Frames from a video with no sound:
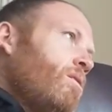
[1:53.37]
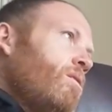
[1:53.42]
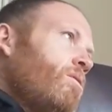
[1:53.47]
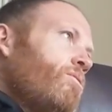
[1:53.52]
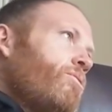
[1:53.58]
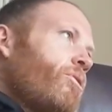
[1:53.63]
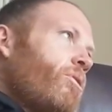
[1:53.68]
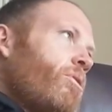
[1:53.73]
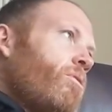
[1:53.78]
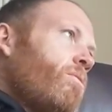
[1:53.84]

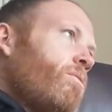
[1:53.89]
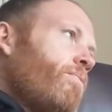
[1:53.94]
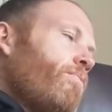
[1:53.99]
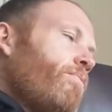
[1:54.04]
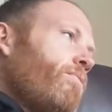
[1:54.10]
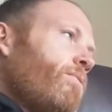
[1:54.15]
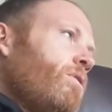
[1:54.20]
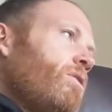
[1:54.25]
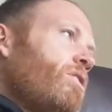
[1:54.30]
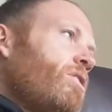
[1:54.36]
So
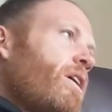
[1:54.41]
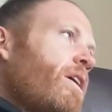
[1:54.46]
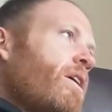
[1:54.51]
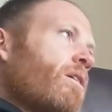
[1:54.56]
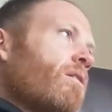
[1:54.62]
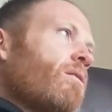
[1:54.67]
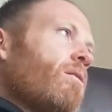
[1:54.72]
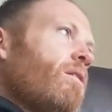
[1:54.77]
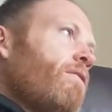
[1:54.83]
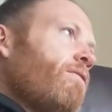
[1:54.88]
you
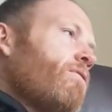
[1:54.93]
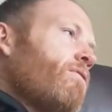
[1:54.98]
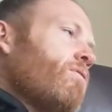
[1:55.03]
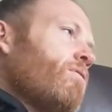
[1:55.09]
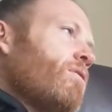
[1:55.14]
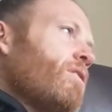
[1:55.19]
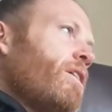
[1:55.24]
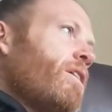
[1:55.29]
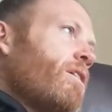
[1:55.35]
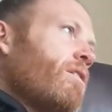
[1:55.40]
take Ivan
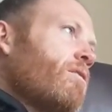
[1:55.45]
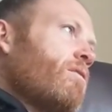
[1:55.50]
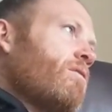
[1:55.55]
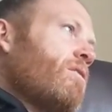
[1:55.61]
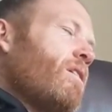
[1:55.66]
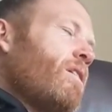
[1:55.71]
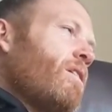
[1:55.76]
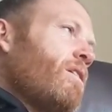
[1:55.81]
Ortega's